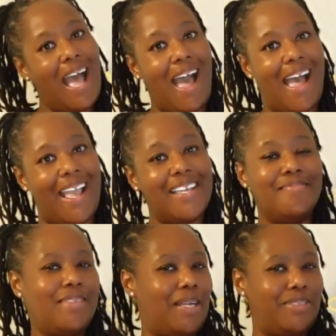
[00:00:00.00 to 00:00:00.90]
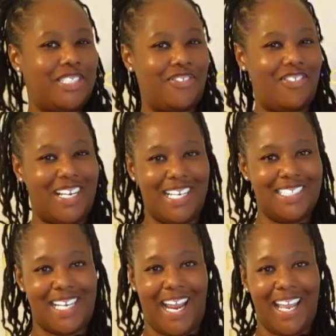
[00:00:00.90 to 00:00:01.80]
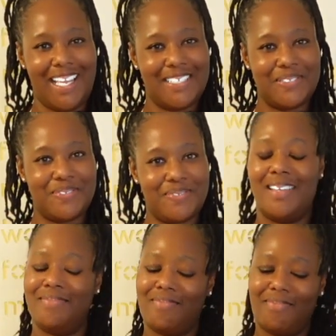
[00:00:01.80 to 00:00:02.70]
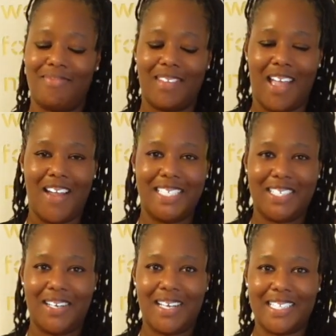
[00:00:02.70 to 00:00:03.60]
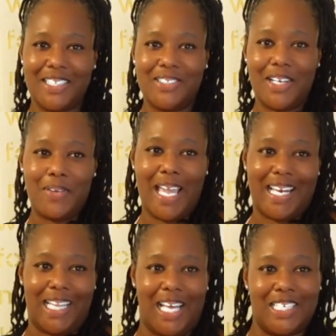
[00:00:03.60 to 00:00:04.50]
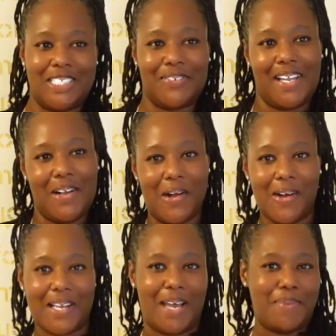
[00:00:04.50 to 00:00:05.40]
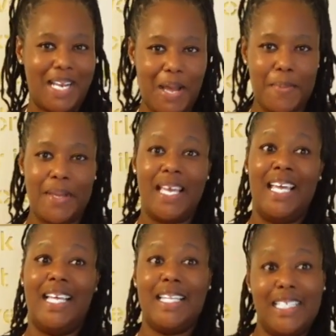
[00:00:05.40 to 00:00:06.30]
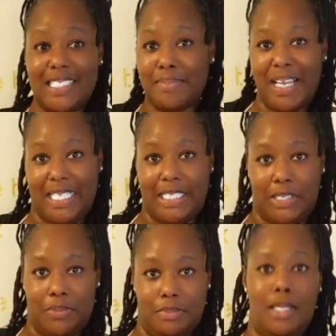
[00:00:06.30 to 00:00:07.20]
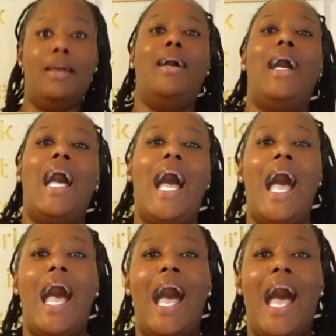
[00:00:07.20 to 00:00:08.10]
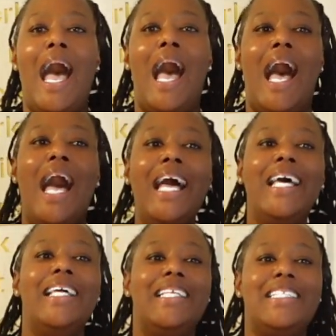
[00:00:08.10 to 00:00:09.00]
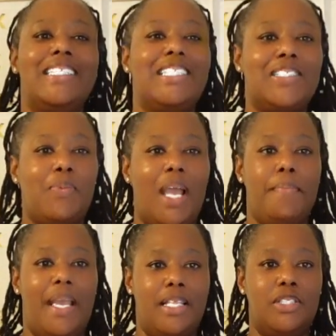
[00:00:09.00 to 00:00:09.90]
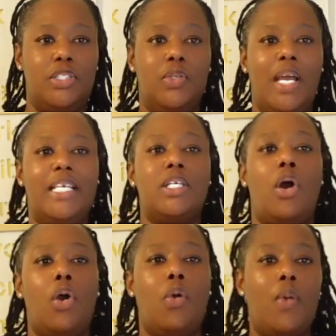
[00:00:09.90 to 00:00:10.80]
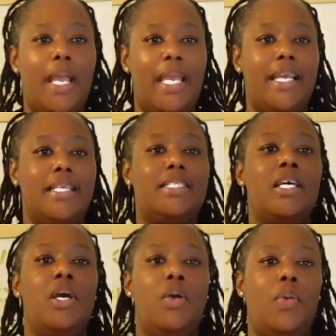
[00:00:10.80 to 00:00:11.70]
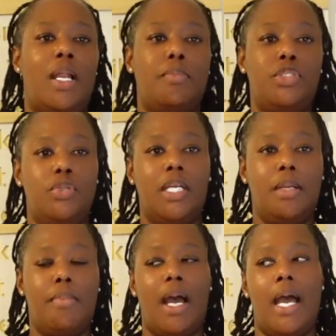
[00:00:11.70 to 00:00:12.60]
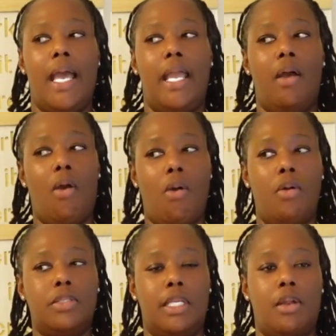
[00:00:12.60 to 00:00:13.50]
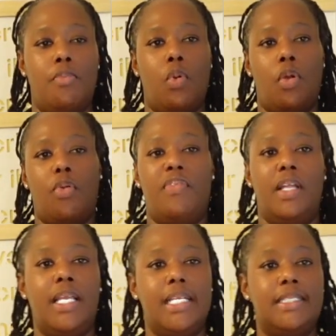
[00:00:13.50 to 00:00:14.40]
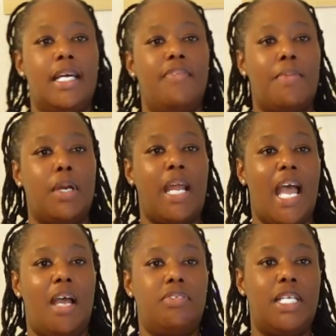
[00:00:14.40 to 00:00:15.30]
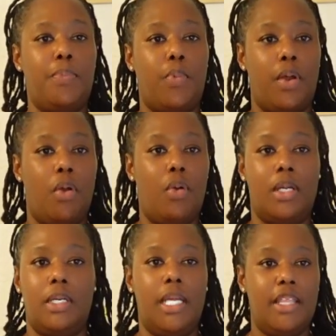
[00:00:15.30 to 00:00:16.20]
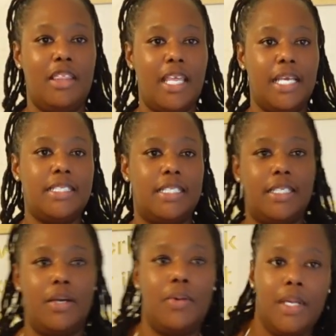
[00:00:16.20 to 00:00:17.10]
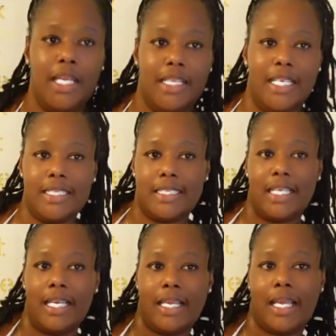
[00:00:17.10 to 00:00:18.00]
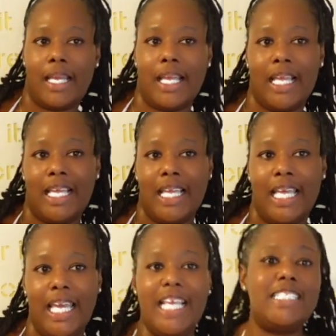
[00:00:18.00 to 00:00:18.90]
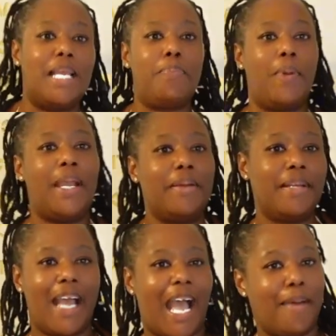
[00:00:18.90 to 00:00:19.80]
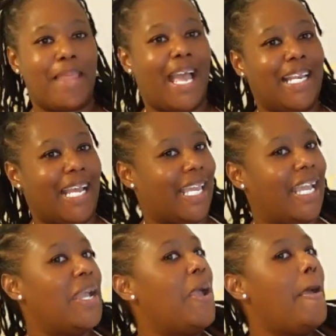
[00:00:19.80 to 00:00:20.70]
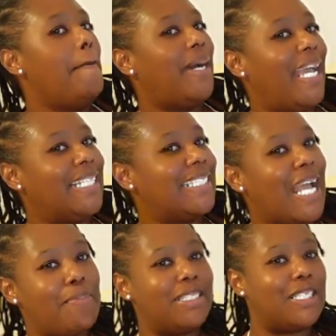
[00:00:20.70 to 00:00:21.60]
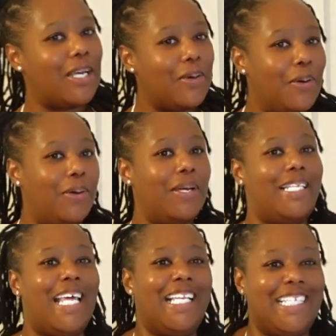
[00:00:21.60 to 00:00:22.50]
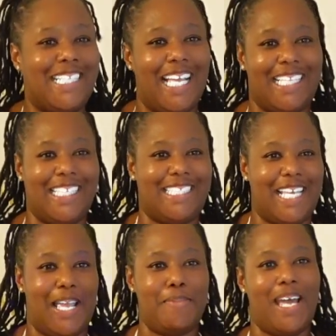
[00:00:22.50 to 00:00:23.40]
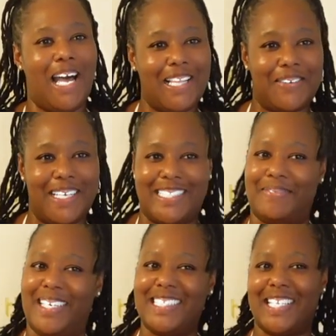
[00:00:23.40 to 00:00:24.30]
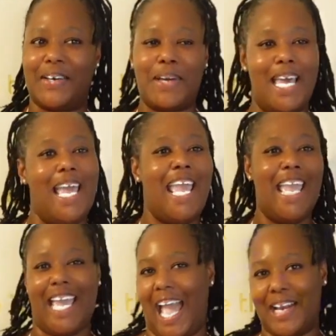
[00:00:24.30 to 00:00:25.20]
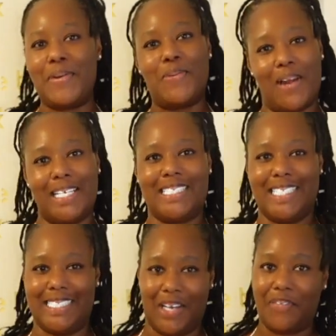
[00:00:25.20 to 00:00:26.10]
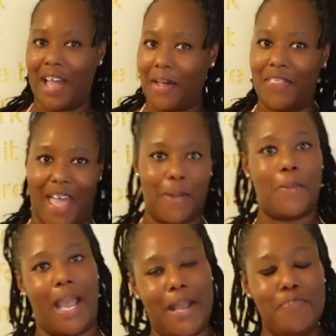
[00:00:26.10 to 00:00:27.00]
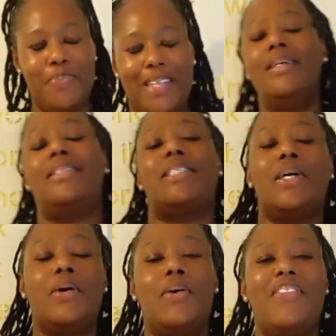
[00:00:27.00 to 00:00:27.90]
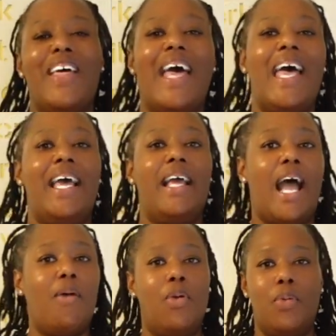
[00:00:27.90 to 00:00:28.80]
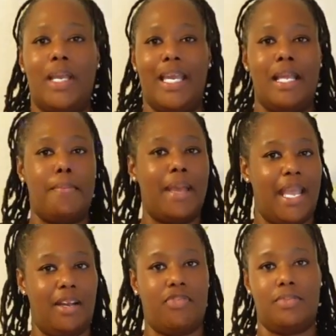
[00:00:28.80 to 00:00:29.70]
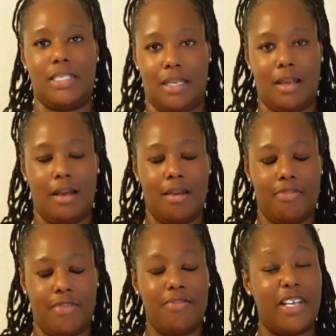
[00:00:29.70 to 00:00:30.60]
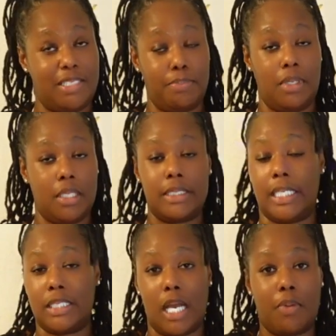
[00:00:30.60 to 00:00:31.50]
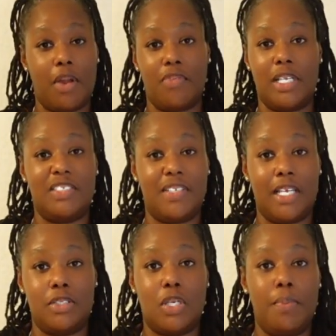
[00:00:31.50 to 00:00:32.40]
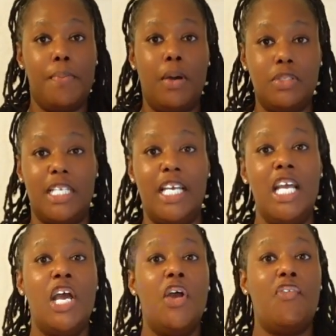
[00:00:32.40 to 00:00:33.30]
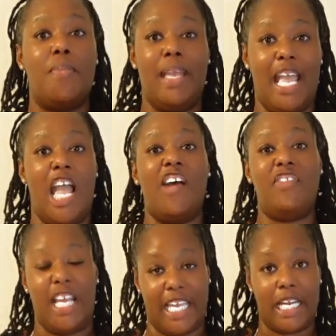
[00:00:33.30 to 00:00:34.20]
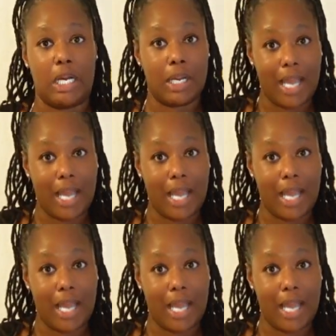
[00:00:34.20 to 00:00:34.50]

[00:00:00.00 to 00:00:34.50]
I am Sherrina J. All right, y'all. I told y'all we had a lingerie haul coming up. This is a bathing suit. This is just a white bathing suit. As always, when I'm shooting my hauls that are more revealing and stuff, I'm gonna have shapewear on underneath this. So this is shapewear. I'm naked. But it just happens so it's like the same color as me, so it kind of works itself out that way, so that I won't get banned from Facebook, TikTok, wherever these videos are gonna be posted for being half naked,